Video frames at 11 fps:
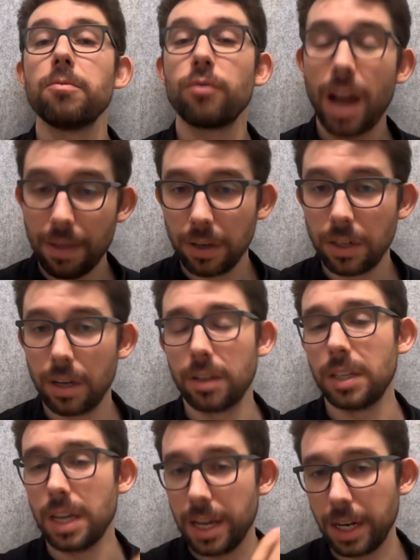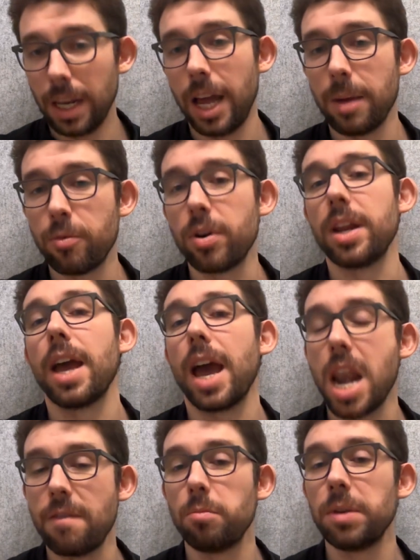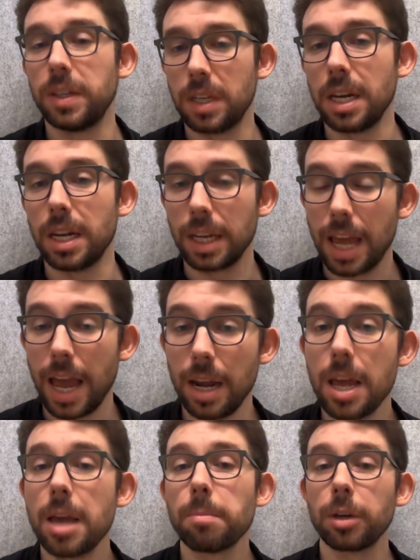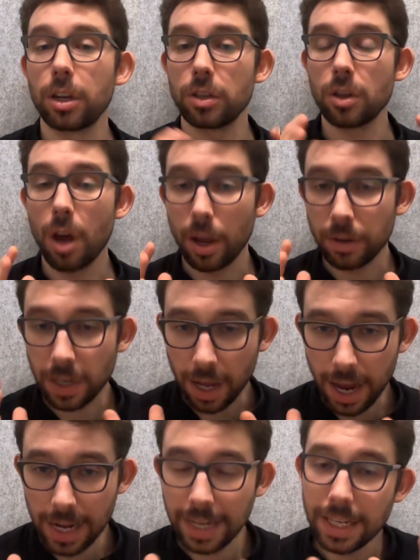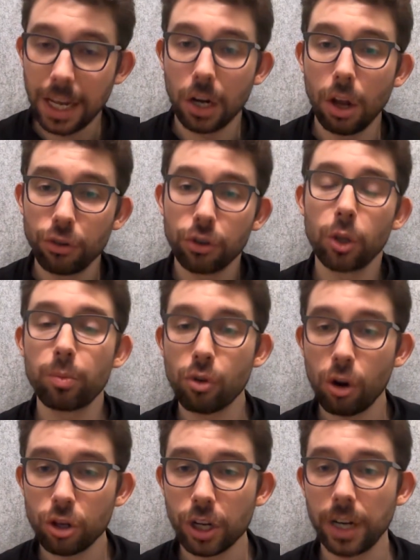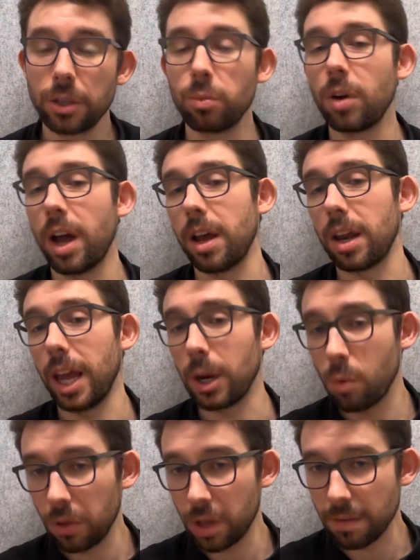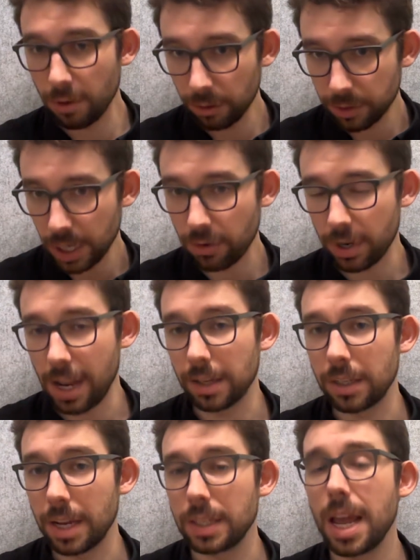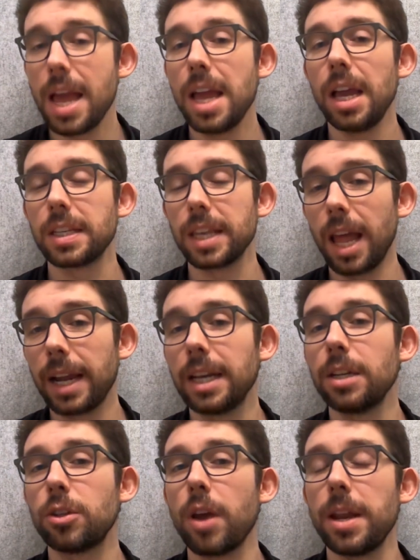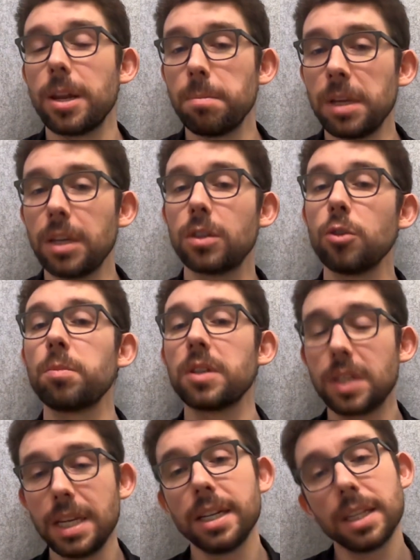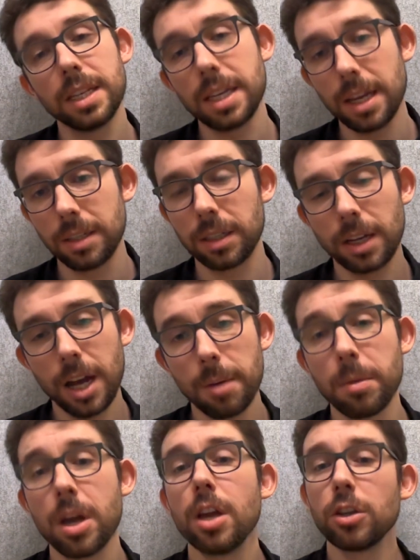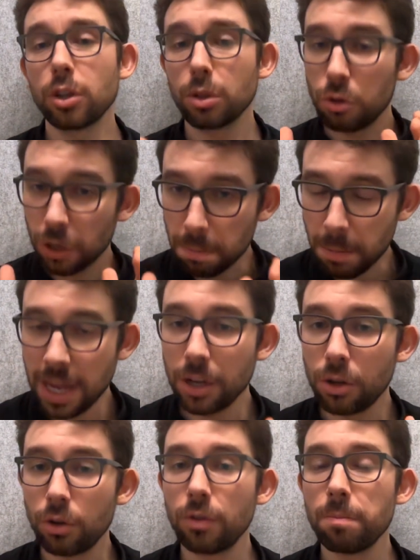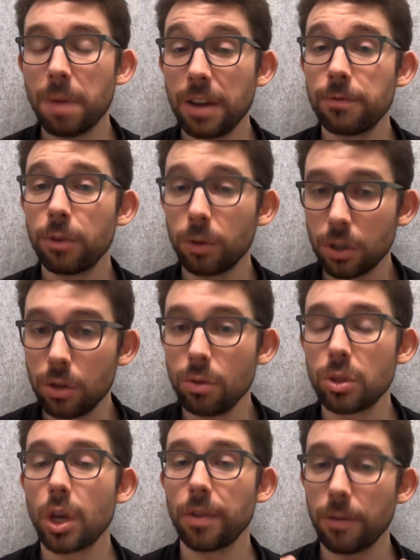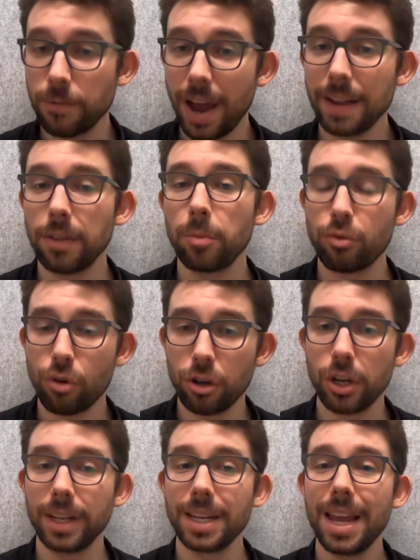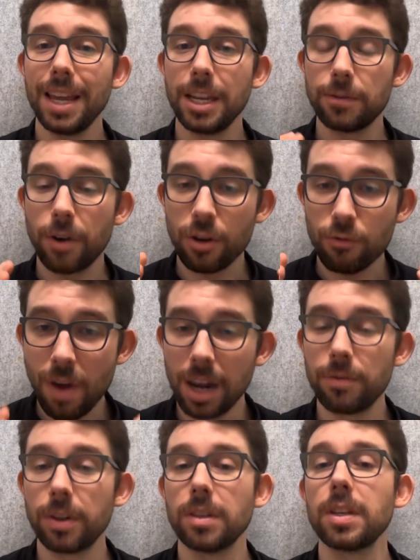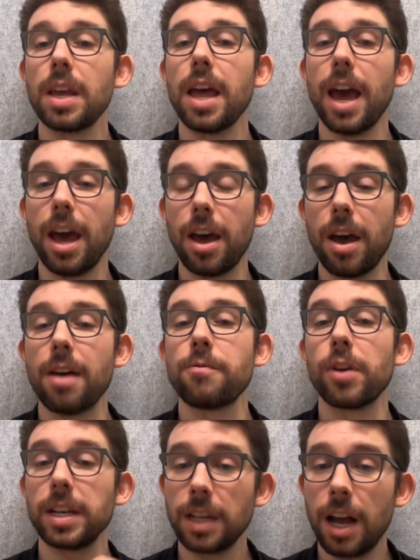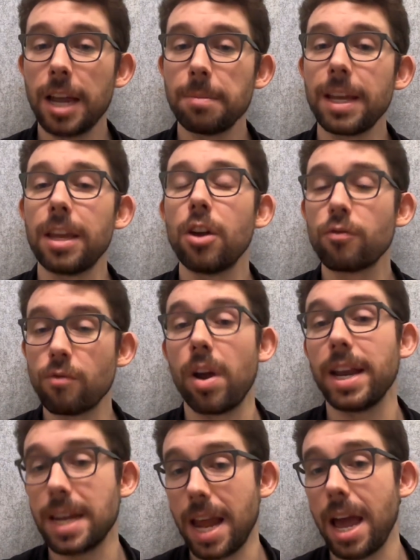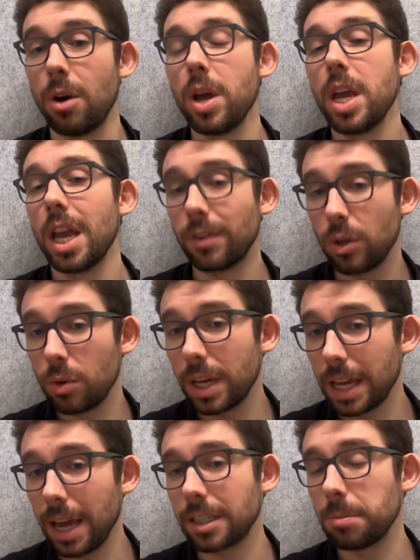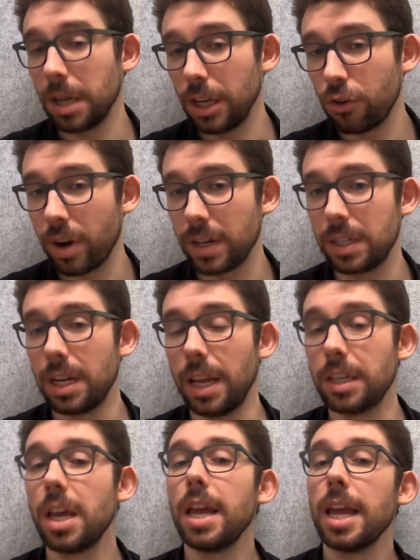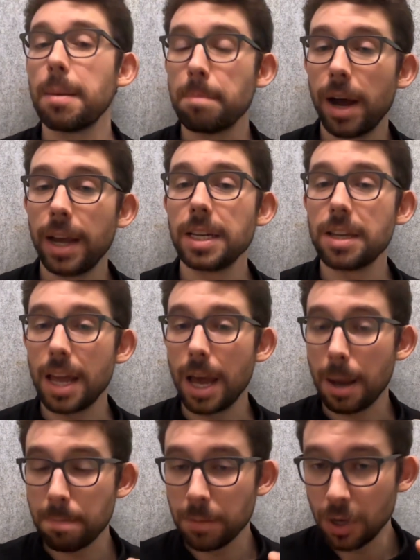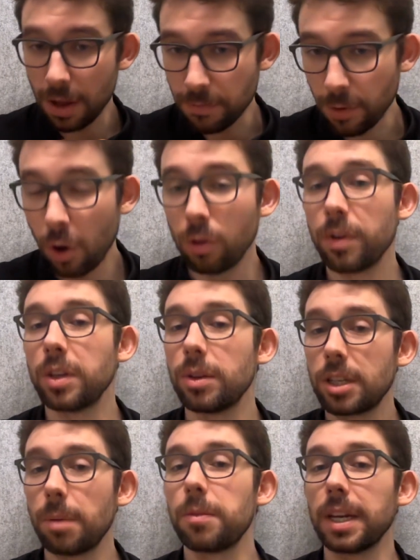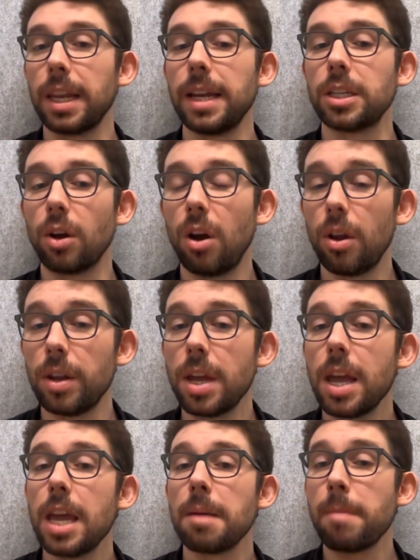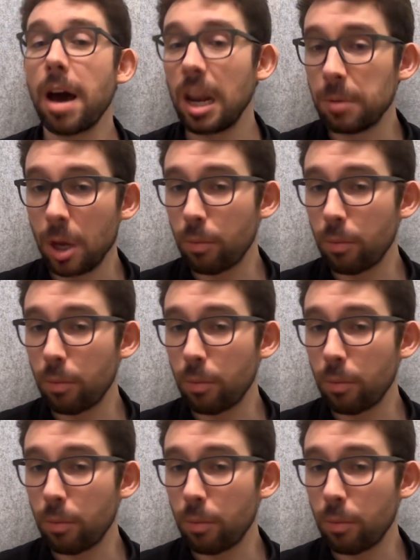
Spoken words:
gather dust in a library and never be seen again, because a highly technological project like one that involves data analysis is likely to end up being superseded in the years to come. So you should make full use of the fact that the project is very relevant and very timely right now. If you can get some interest in it, it might evolve into something later on. It might not be a